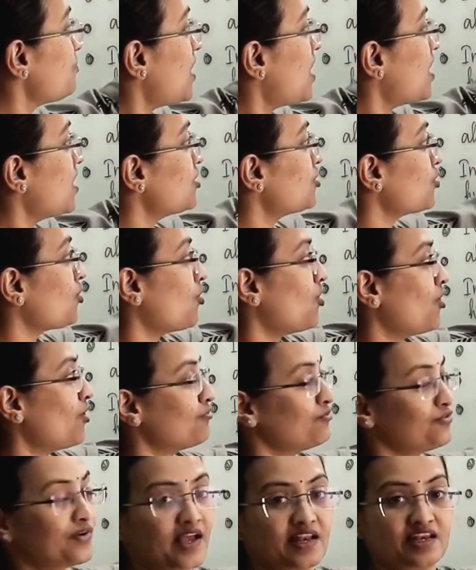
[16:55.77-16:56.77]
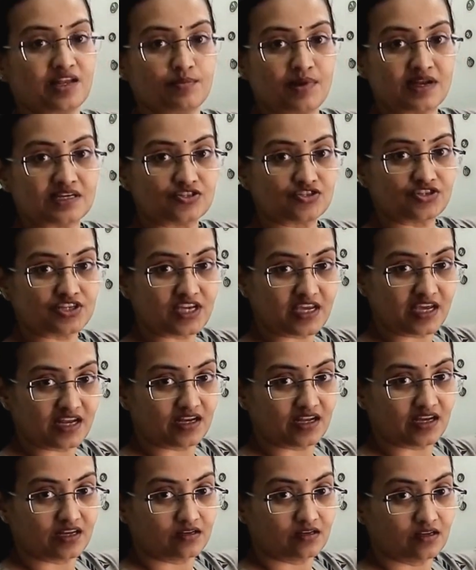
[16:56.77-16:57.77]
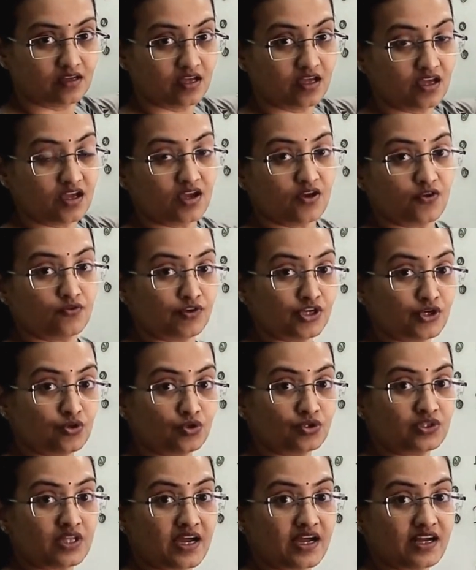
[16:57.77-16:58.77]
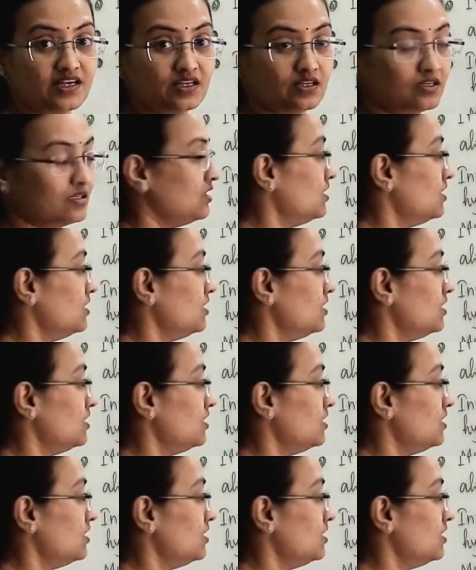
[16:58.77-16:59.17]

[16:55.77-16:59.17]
part of alimentary canal. We know that